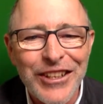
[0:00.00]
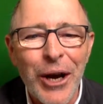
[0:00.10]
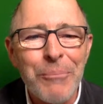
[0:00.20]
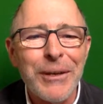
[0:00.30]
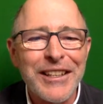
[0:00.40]
the
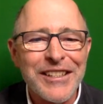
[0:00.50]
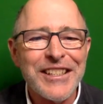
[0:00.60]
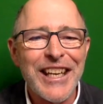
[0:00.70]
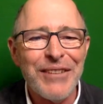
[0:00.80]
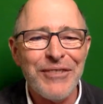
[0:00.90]
topic
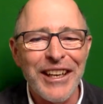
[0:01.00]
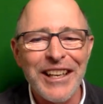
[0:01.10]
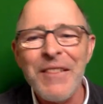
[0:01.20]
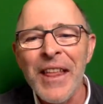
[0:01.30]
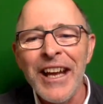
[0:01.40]
this
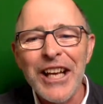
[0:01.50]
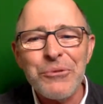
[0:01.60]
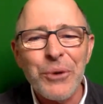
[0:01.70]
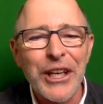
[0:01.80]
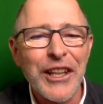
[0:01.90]
evening
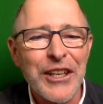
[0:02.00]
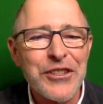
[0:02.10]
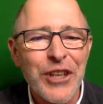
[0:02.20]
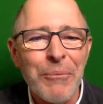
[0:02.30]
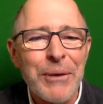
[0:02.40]
is one of
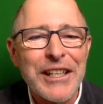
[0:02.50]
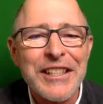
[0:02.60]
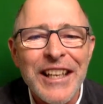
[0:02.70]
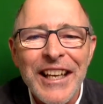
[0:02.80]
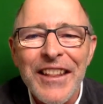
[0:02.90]
those
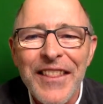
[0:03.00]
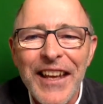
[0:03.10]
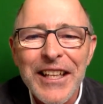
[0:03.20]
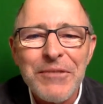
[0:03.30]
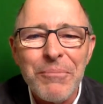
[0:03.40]
topics
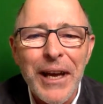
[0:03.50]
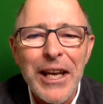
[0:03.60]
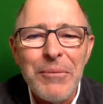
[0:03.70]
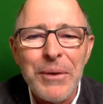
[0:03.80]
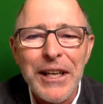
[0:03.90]
that
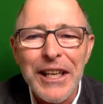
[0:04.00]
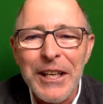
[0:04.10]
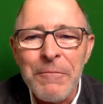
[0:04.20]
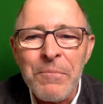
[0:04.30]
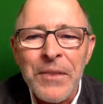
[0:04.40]
may
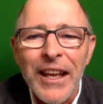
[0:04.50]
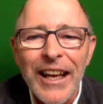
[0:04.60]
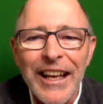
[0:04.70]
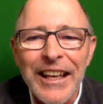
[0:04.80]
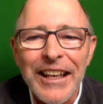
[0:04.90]
be
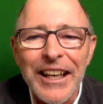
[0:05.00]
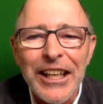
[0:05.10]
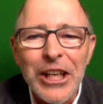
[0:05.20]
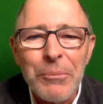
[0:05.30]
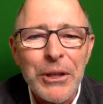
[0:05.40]
uh, a
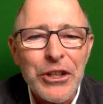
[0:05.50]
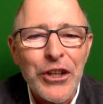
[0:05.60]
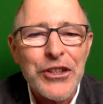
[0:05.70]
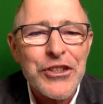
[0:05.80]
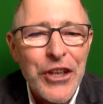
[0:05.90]
little bit
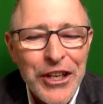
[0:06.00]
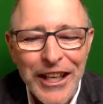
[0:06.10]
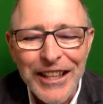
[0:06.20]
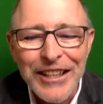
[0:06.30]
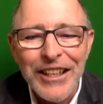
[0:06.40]

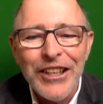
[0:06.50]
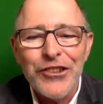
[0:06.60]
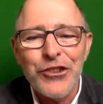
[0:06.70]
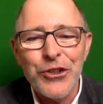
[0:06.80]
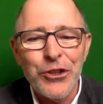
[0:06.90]
concerning
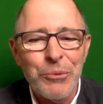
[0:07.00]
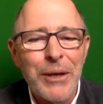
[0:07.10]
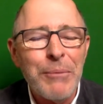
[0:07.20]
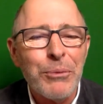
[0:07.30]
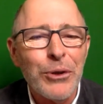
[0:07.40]
to
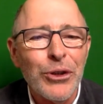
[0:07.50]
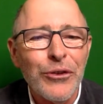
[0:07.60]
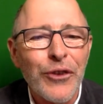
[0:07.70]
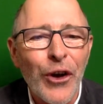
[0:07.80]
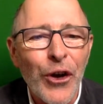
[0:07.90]
people
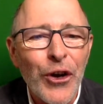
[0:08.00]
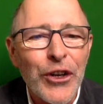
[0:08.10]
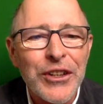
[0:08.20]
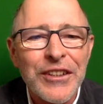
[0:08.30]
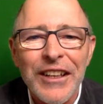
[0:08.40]
who've
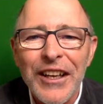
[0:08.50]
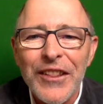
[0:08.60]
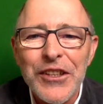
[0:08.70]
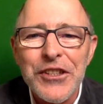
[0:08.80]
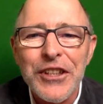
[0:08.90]
heard
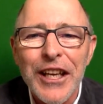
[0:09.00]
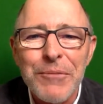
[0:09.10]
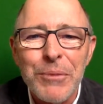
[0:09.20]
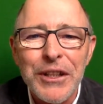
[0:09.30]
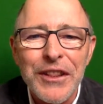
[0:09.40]
the
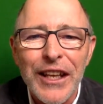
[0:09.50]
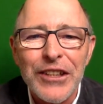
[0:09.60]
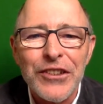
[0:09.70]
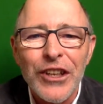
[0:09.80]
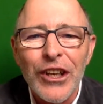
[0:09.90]
statement
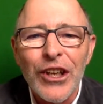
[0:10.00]
that